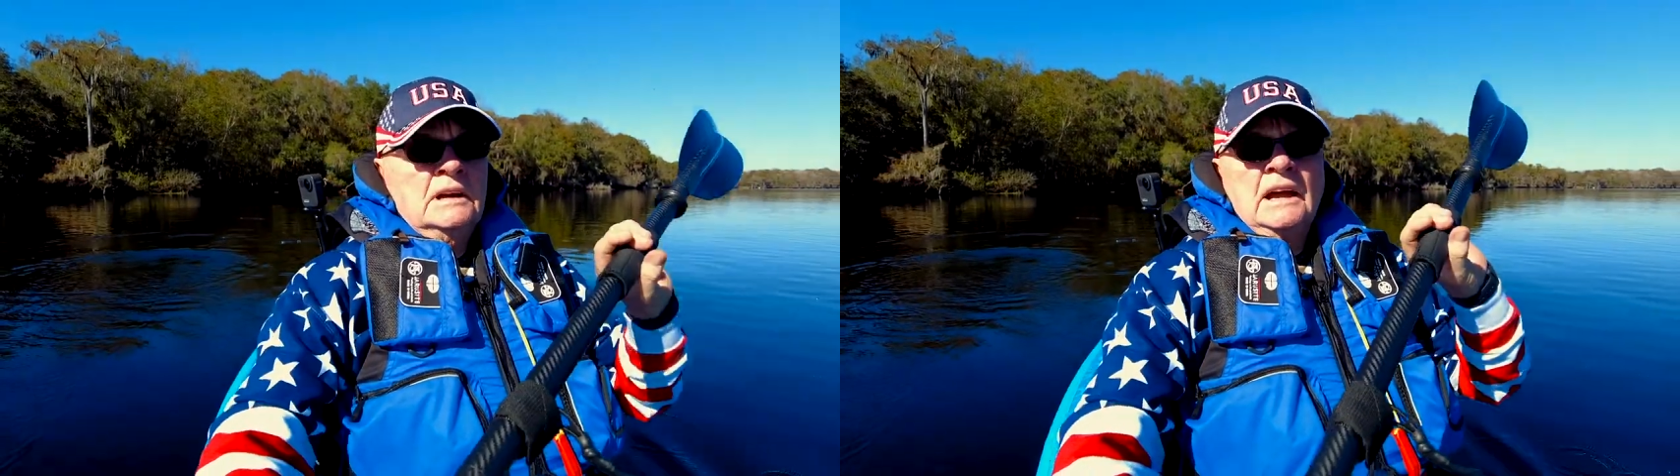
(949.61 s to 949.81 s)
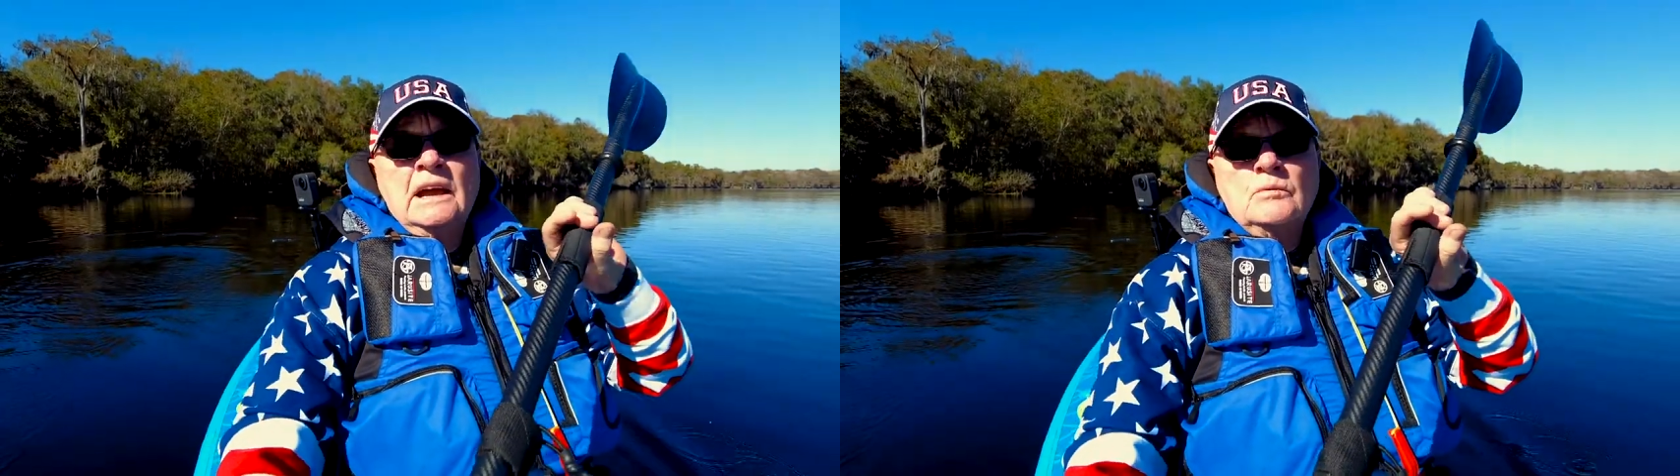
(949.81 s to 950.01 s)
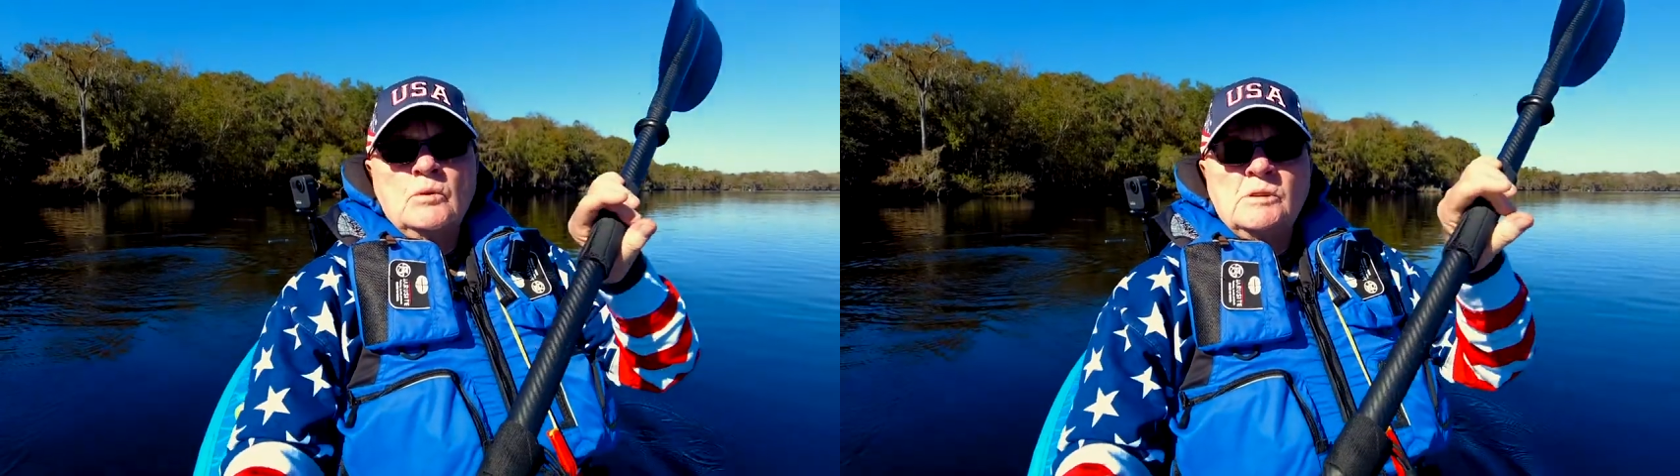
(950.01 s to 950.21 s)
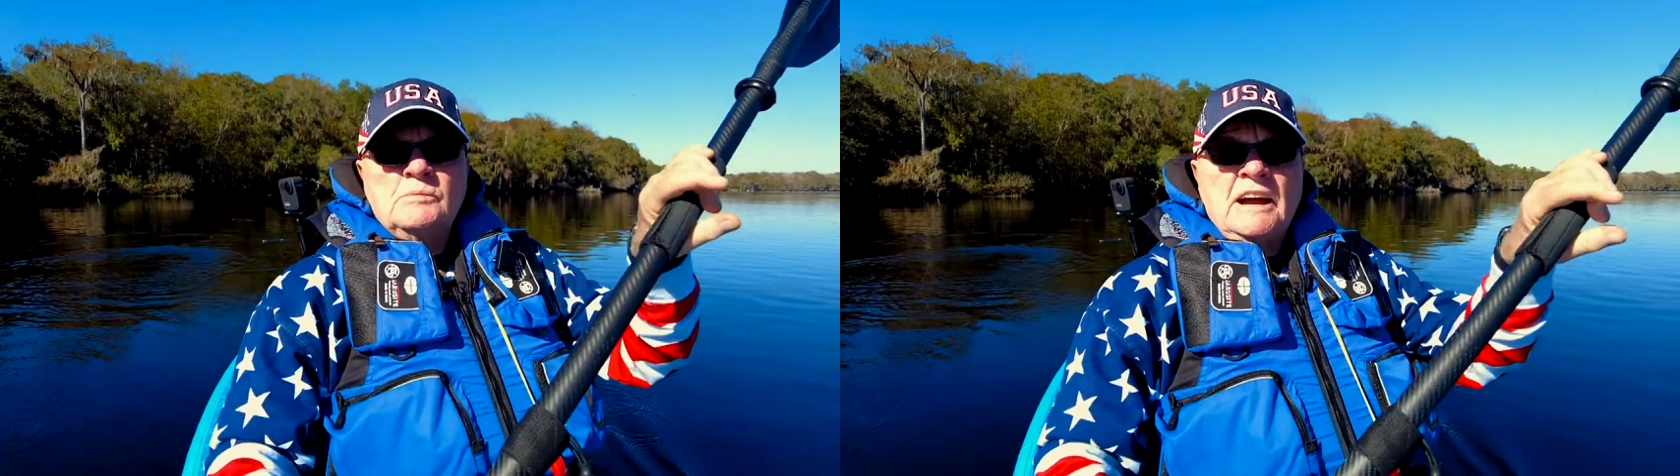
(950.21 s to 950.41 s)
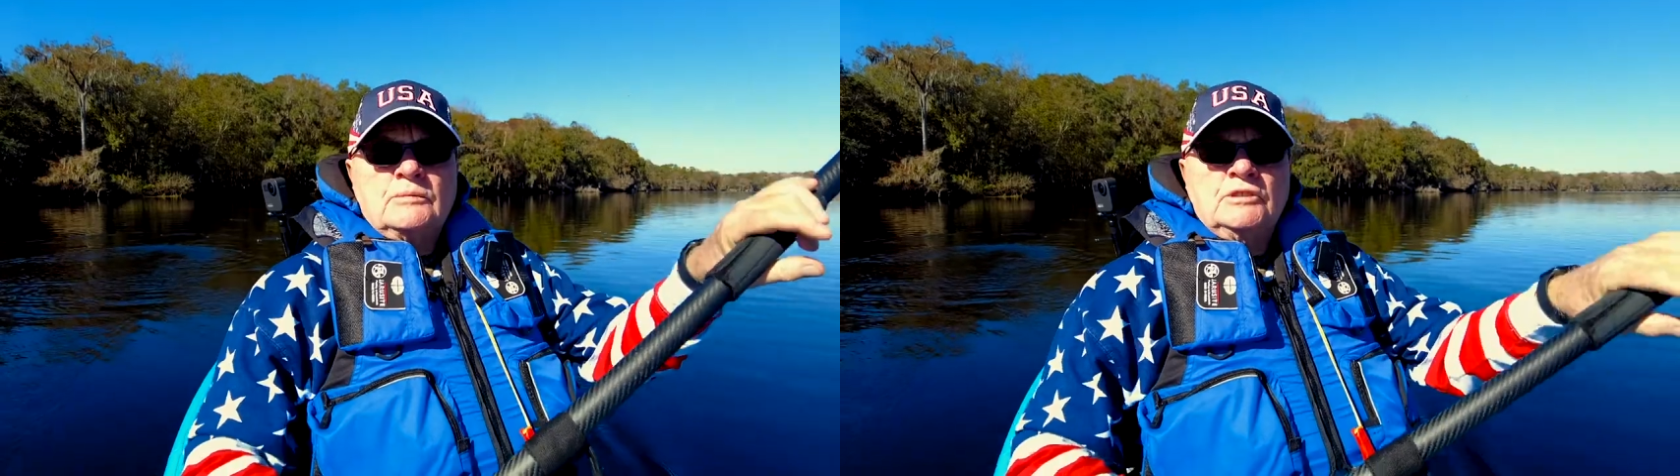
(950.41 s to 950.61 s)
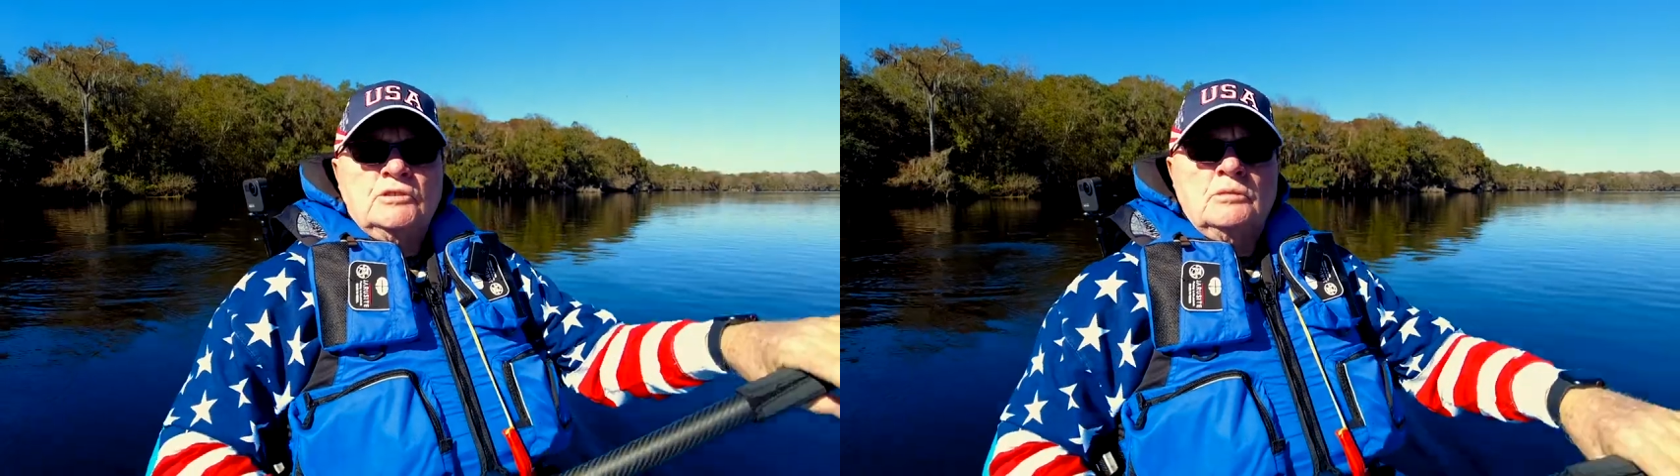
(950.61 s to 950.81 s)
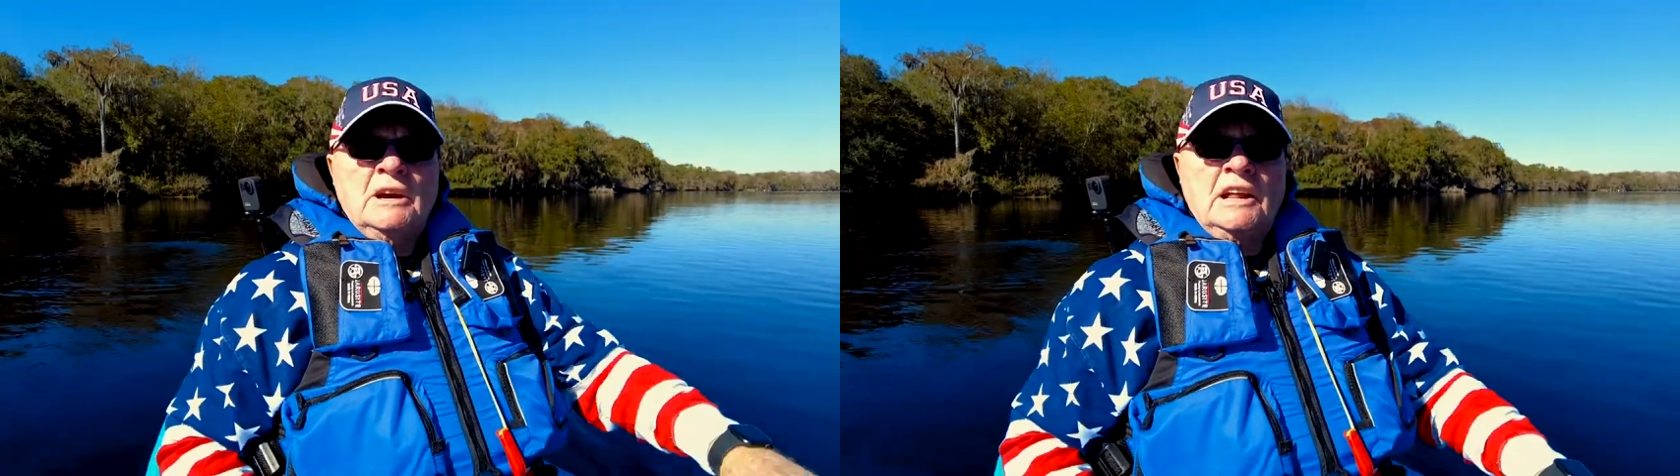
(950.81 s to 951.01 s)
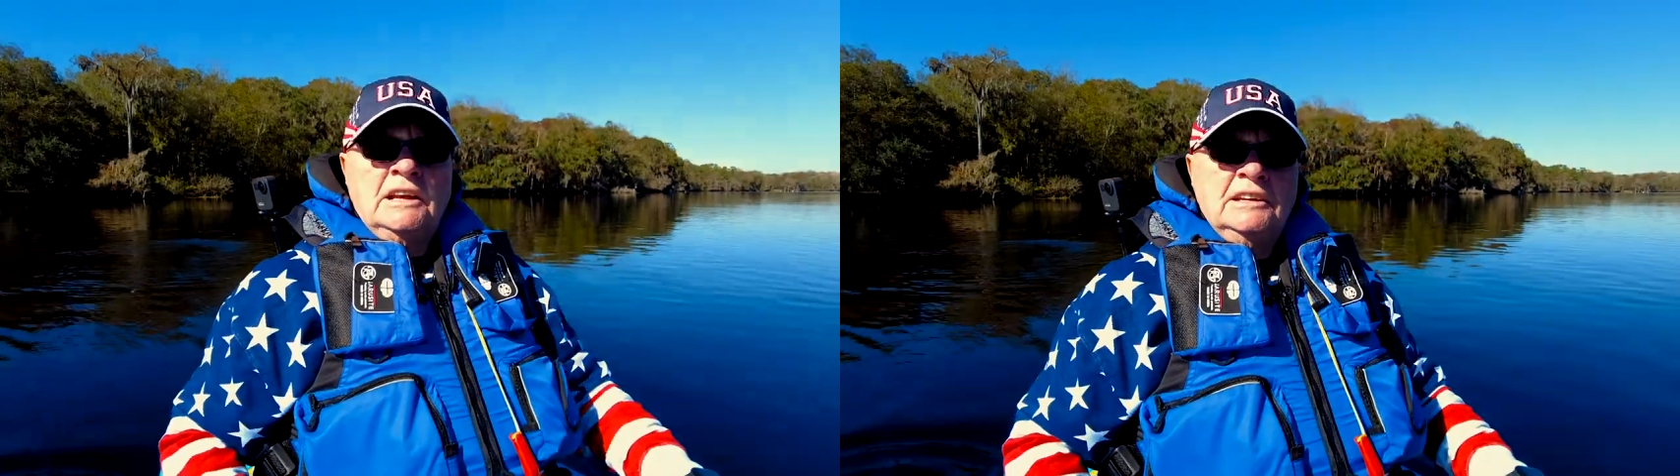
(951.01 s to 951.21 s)
hey, we'll be back with you in a
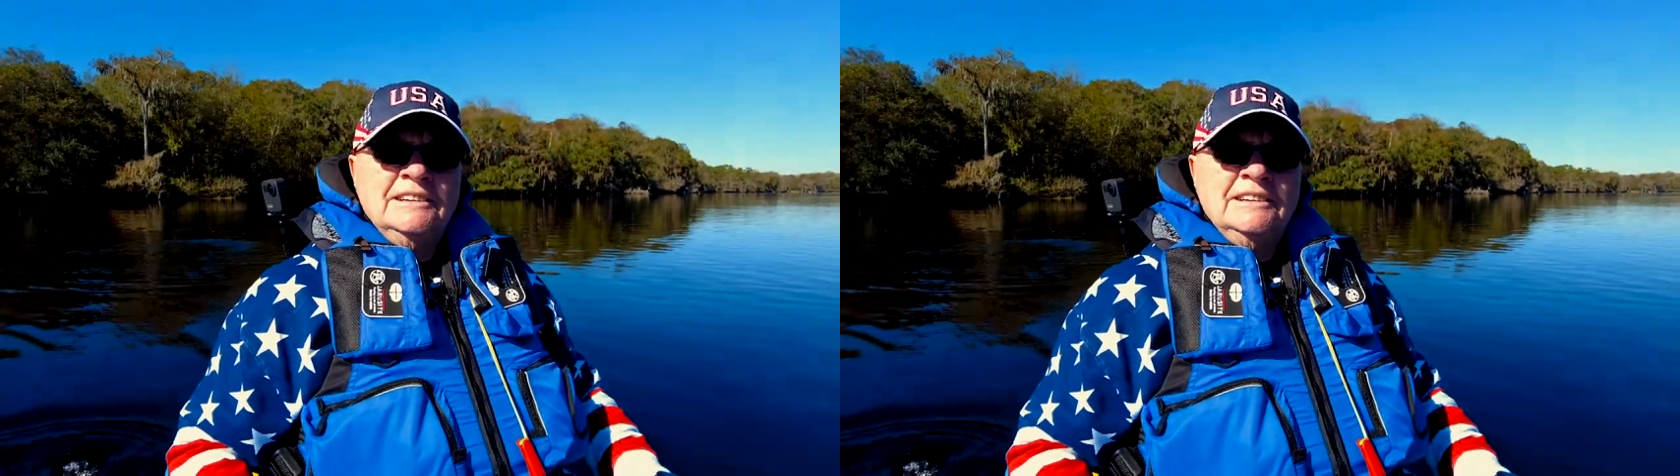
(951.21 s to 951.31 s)
minute.